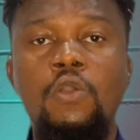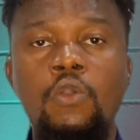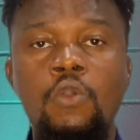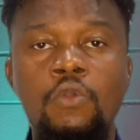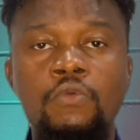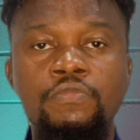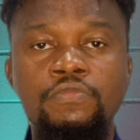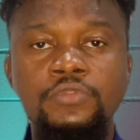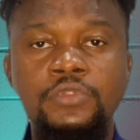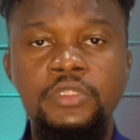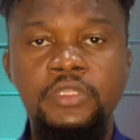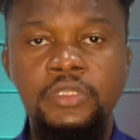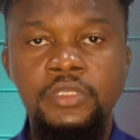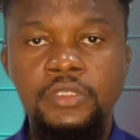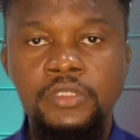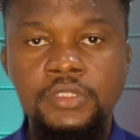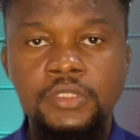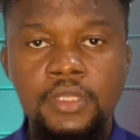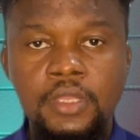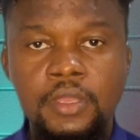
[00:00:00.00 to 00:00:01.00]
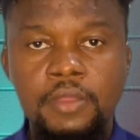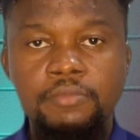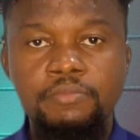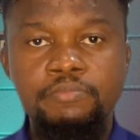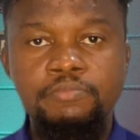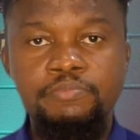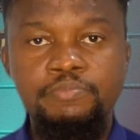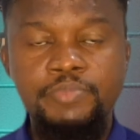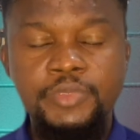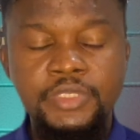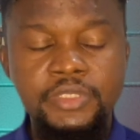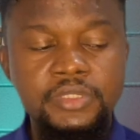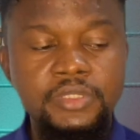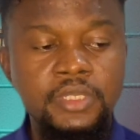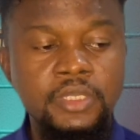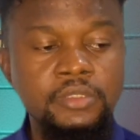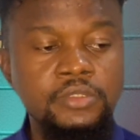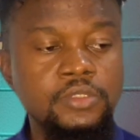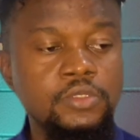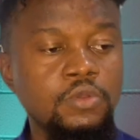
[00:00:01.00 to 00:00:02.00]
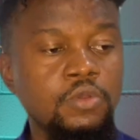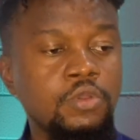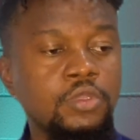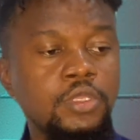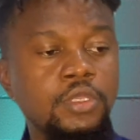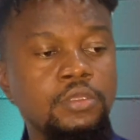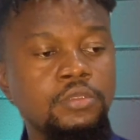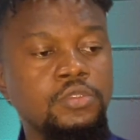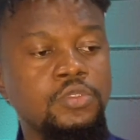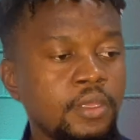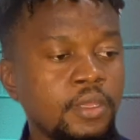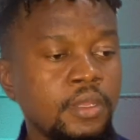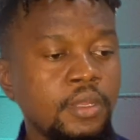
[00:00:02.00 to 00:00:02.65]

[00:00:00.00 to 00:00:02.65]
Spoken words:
of this business. Okay.